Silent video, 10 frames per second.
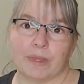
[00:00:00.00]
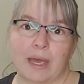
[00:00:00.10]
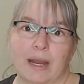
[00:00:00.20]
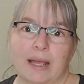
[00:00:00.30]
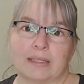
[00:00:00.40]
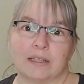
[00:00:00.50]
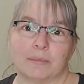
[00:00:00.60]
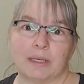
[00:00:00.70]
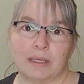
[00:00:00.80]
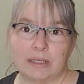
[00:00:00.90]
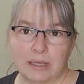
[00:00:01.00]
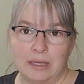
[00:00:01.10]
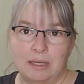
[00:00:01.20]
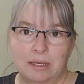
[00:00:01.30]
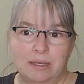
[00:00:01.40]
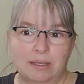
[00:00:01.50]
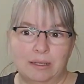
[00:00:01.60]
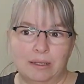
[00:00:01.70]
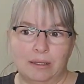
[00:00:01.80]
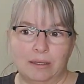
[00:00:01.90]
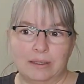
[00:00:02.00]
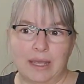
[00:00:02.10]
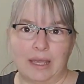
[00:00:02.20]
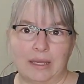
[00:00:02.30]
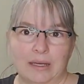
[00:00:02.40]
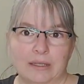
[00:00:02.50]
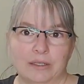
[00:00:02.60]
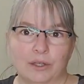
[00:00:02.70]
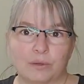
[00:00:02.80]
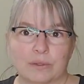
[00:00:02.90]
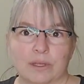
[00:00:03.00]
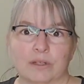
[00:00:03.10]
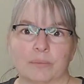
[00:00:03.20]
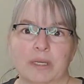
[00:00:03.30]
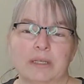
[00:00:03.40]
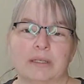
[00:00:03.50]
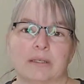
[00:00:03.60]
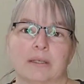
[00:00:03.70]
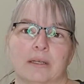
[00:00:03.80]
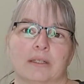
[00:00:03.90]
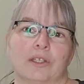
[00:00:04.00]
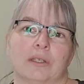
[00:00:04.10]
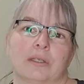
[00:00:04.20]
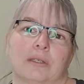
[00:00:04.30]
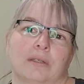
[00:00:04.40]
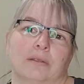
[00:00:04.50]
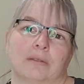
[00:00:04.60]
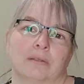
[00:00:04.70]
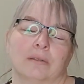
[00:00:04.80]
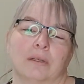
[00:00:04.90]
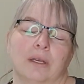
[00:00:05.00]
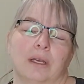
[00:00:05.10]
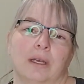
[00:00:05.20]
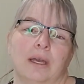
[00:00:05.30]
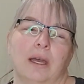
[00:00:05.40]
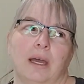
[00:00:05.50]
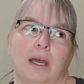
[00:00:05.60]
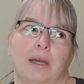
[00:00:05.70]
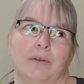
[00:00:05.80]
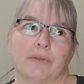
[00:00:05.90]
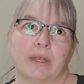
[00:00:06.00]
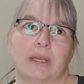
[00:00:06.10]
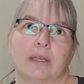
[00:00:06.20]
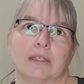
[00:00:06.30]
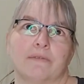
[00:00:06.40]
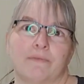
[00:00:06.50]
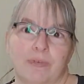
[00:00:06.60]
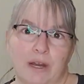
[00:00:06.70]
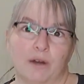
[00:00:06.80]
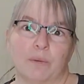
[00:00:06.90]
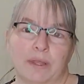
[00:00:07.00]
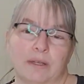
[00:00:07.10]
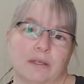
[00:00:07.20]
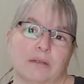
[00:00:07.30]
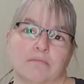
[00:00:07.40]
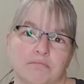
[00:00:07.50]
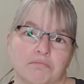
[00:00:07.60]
that has to be taken into those other pieces, and it's just, I don't think it's fair what they did.